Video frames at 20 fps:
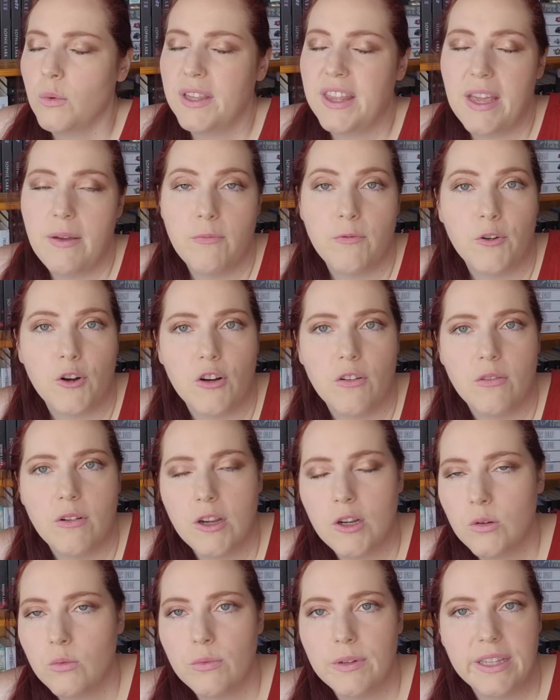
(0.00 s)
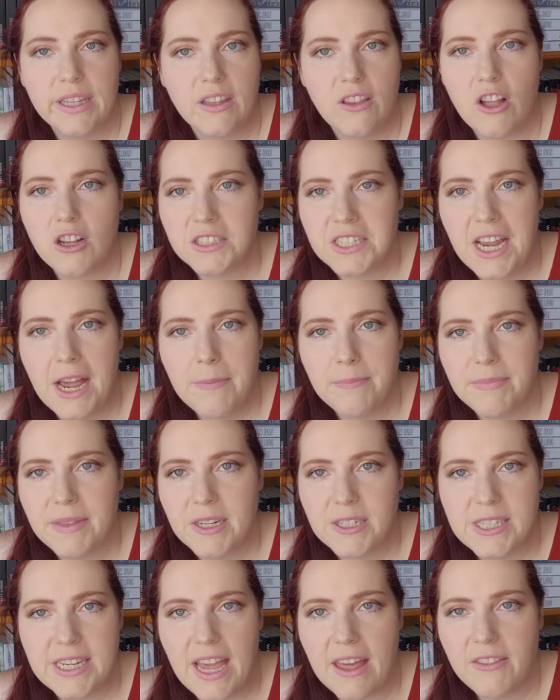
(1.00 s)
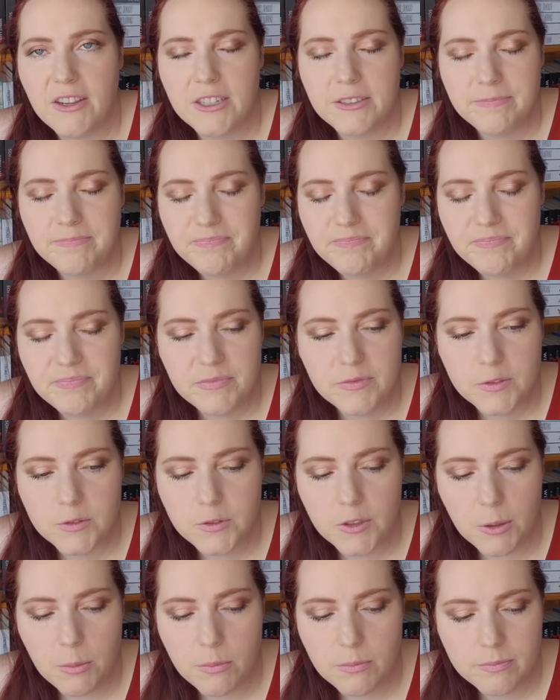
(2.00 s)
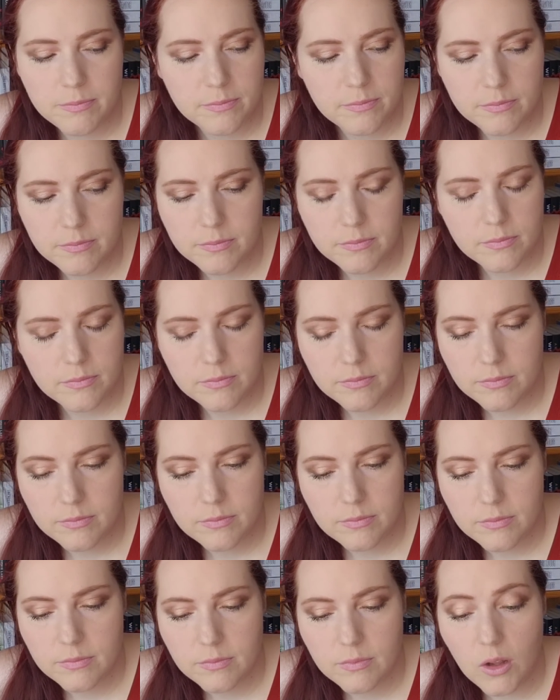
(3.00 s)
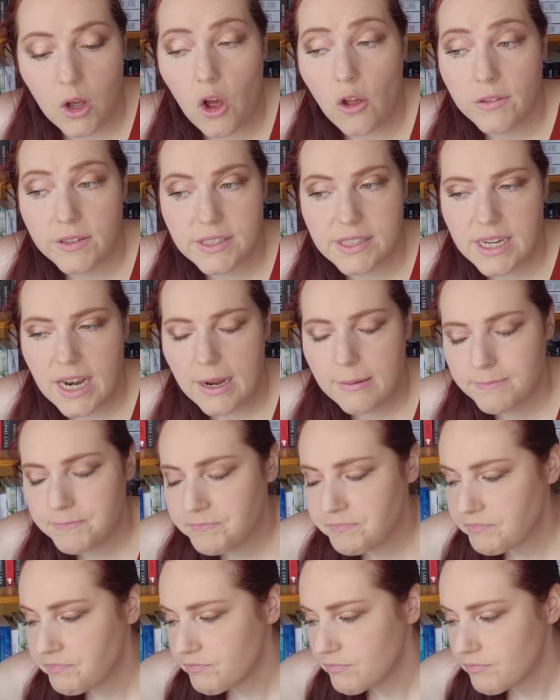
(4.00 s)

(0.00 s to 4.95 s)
with him for a really long time. They're together for all this time.